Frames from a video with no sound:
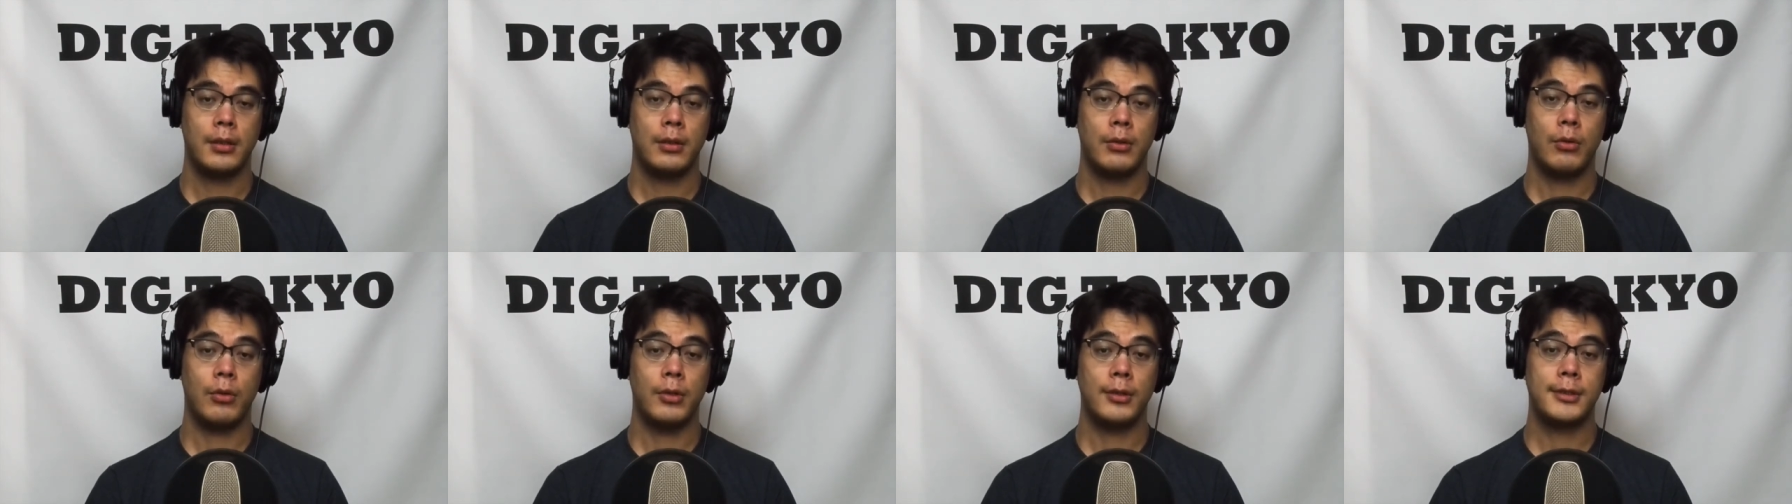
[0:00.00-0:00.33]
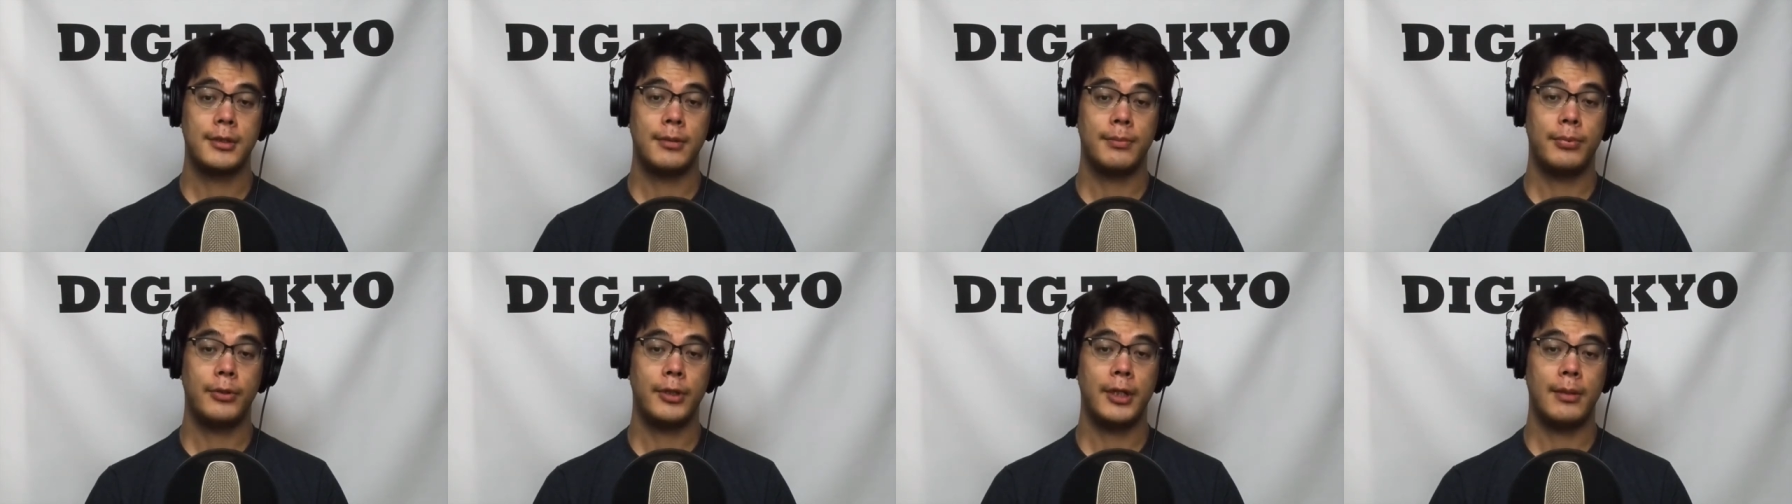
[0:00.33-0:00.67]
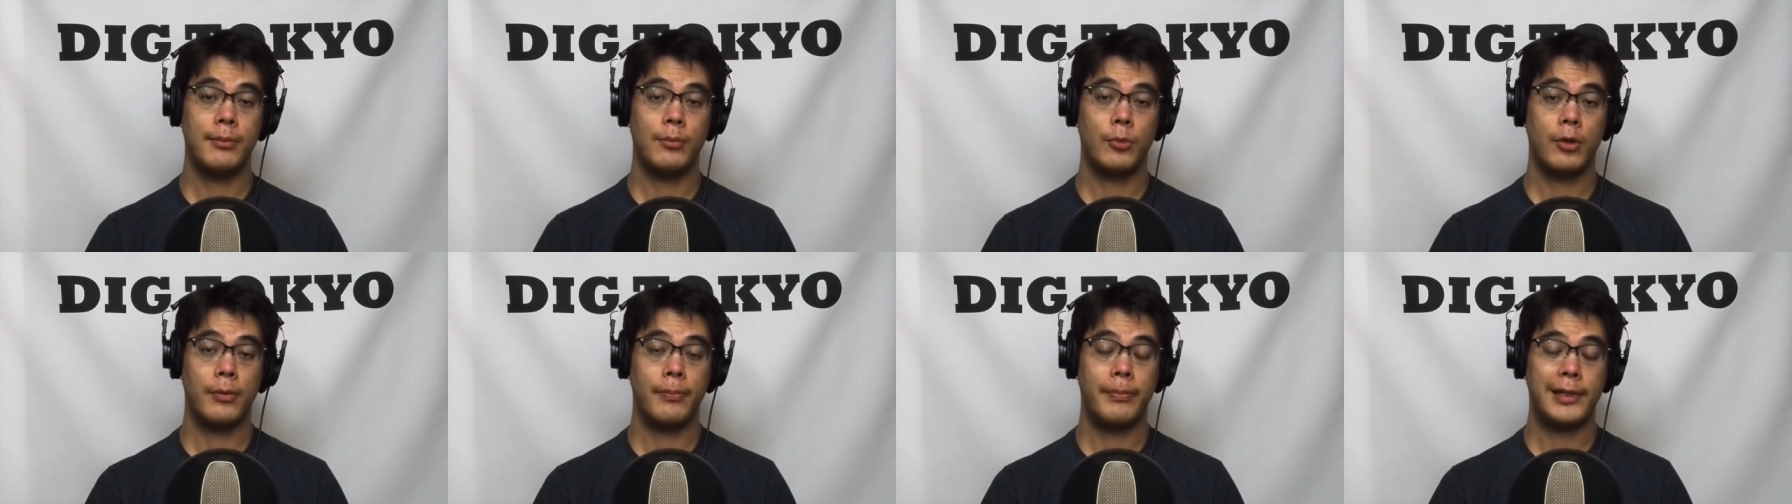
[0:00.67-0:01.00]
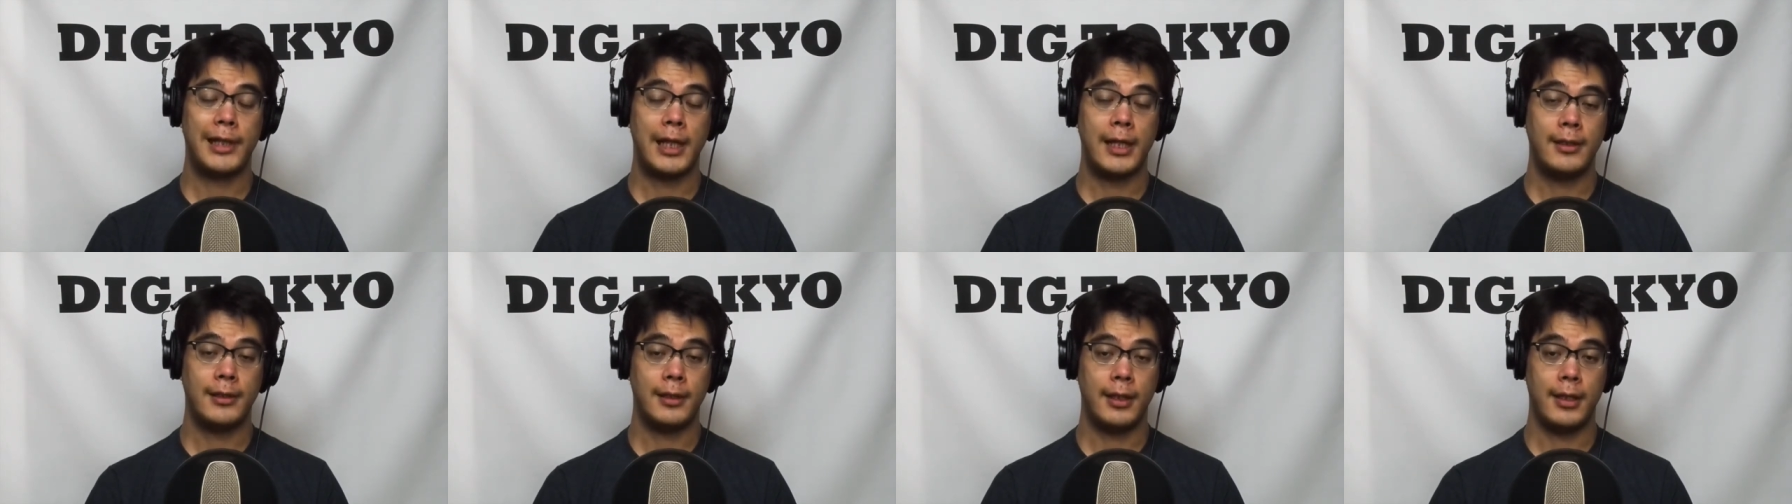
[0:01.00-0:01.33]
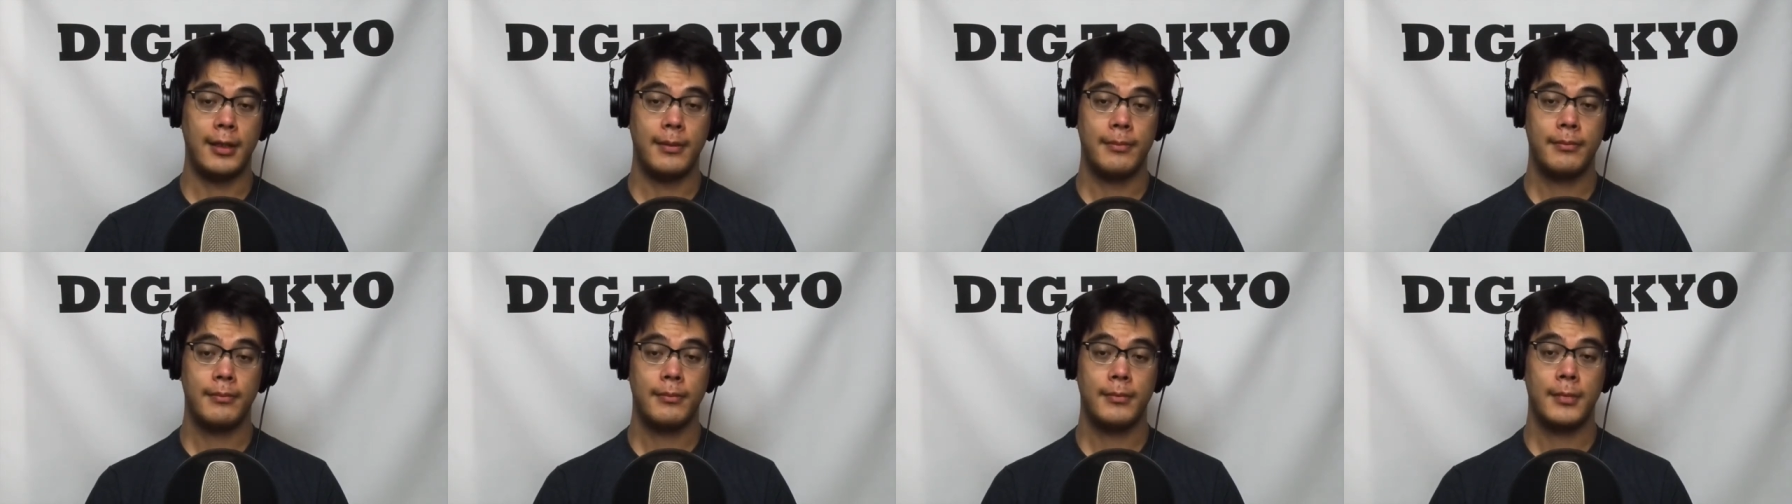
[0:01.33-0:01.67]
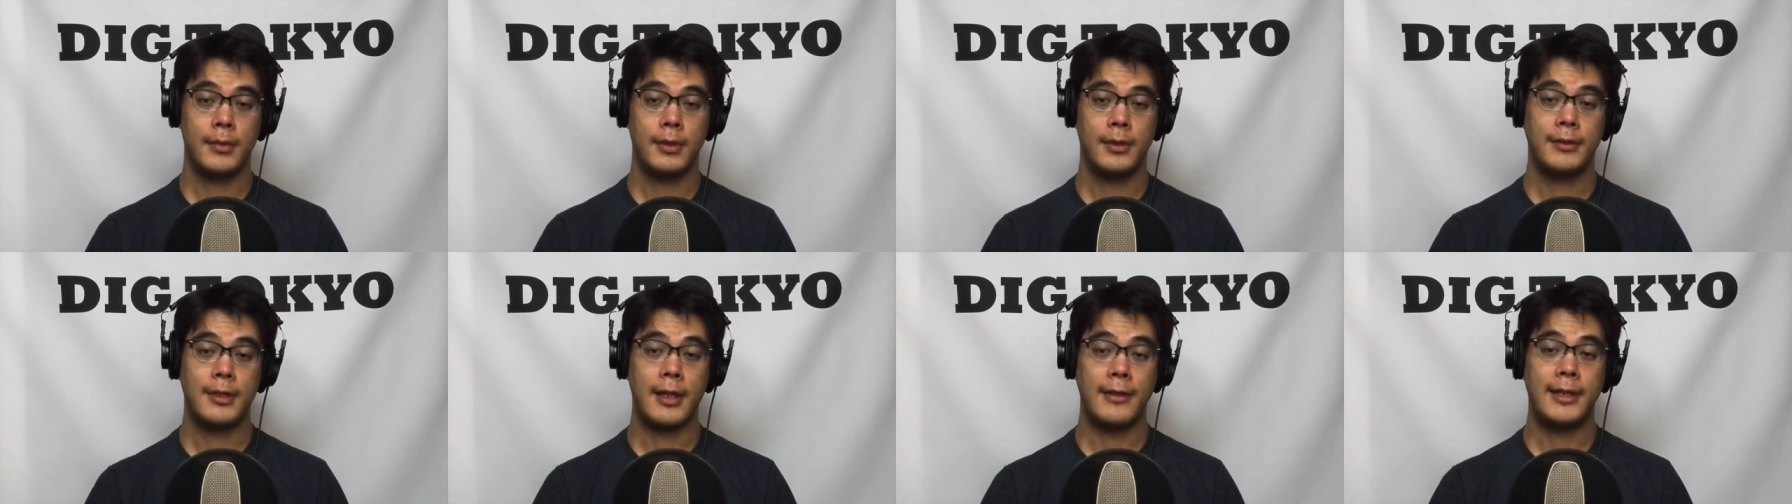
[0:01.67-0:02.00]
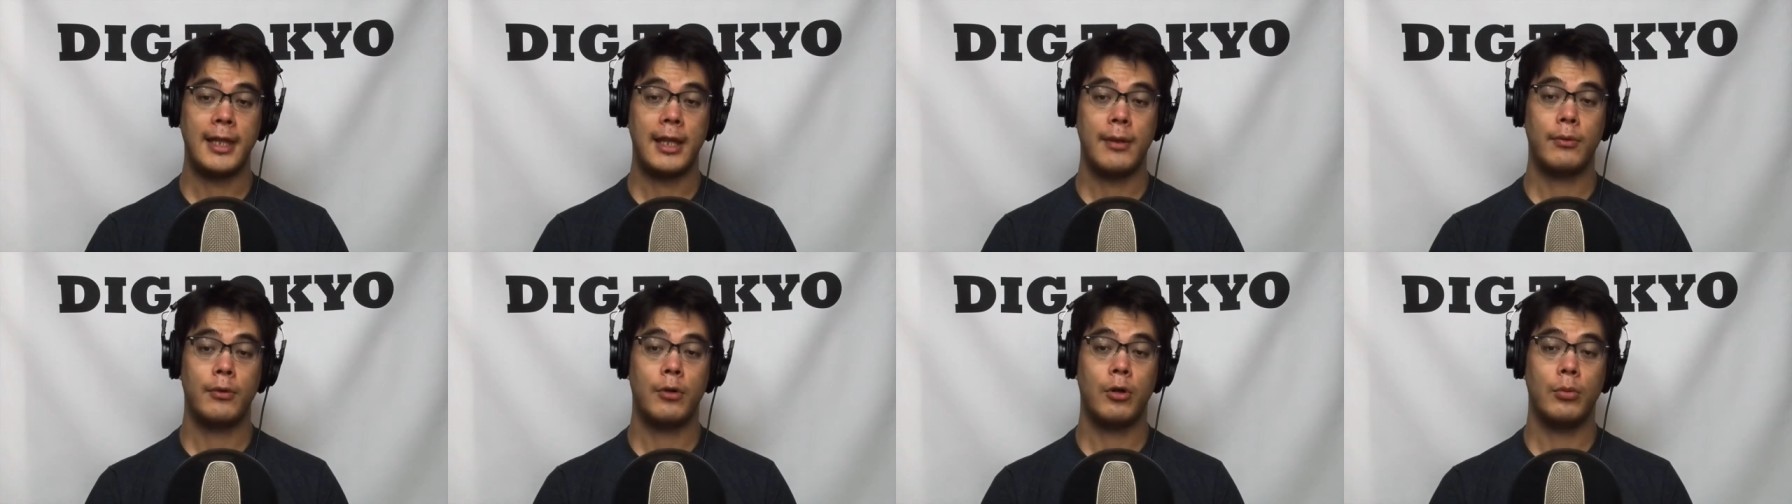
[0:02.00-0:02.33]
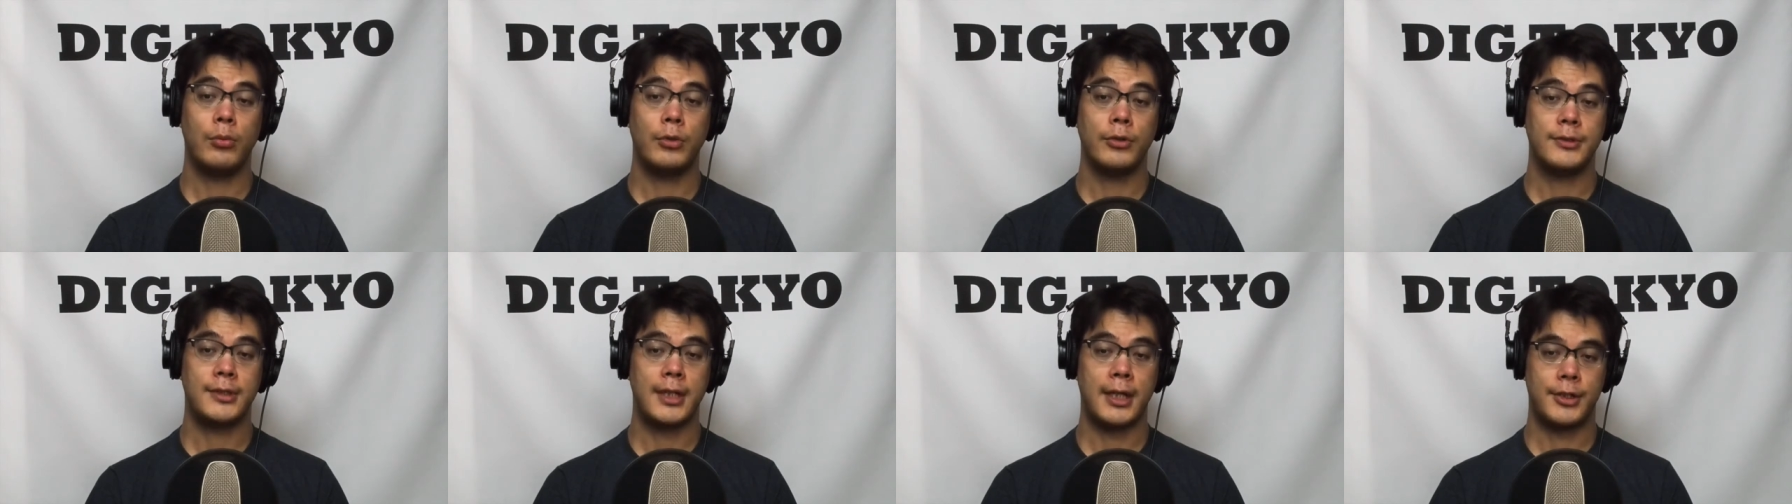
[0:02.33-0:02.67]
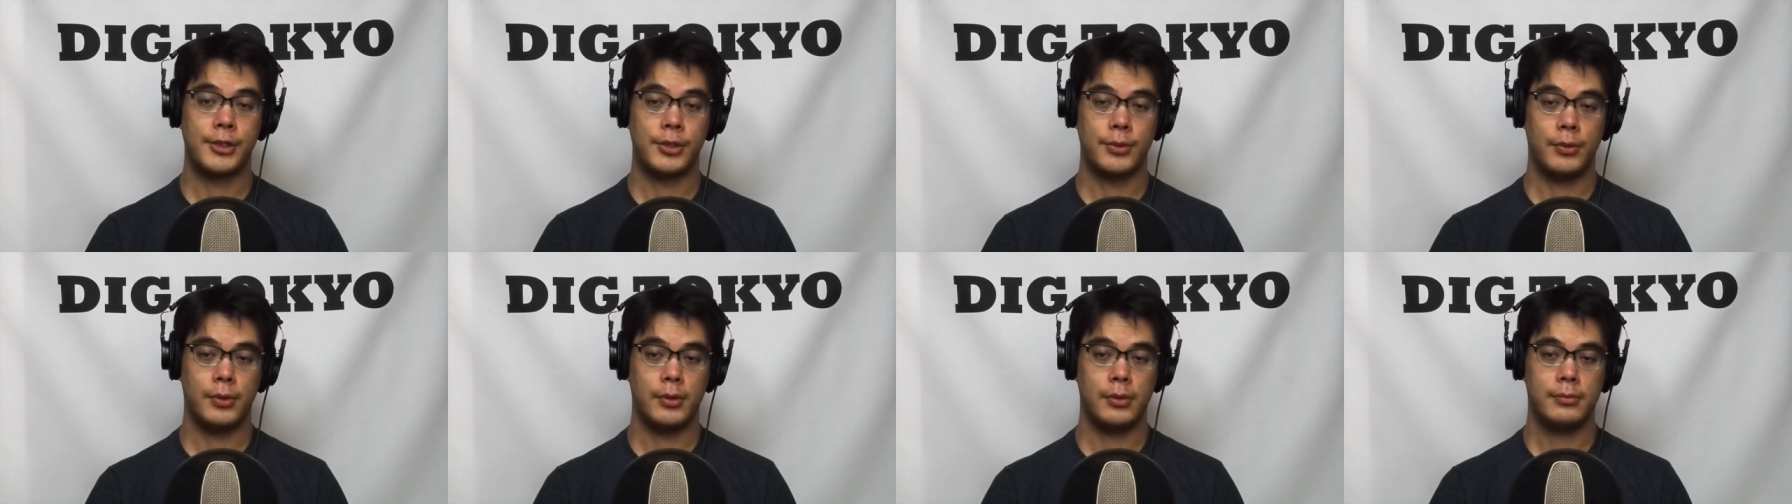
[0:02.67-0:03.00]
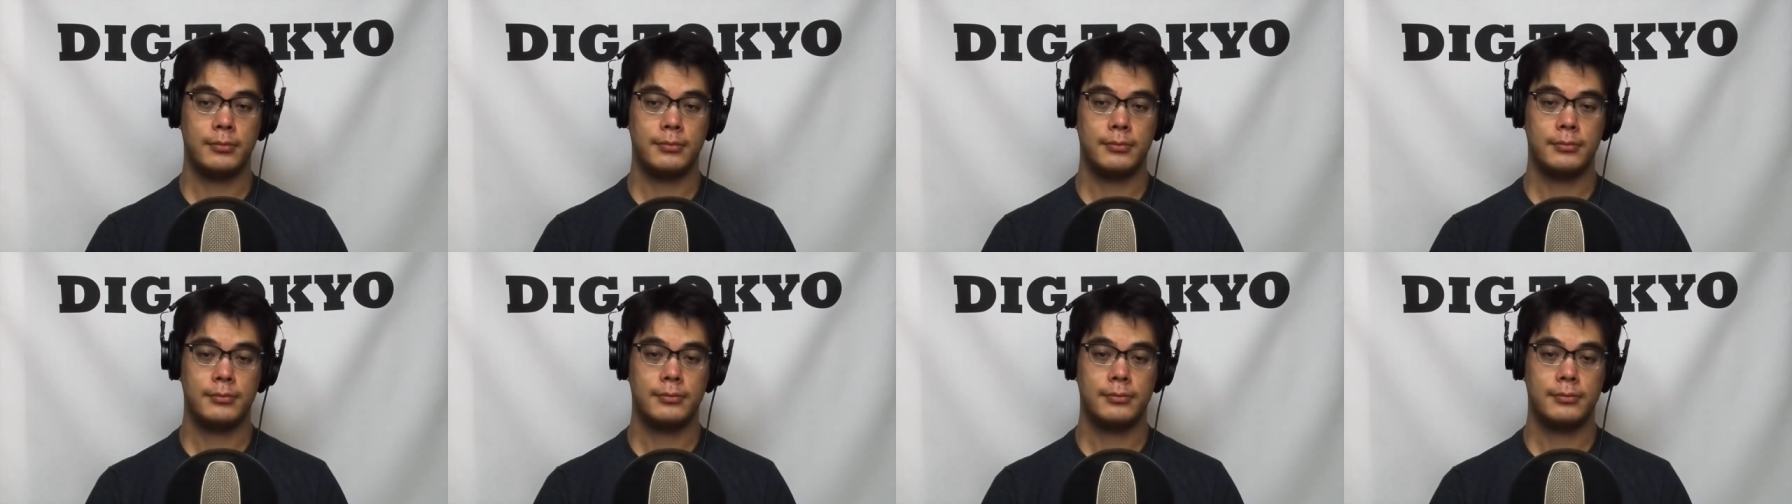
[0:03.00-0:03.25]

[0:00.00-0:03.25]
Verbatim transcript: or to put it more plainly, that they were homosexual.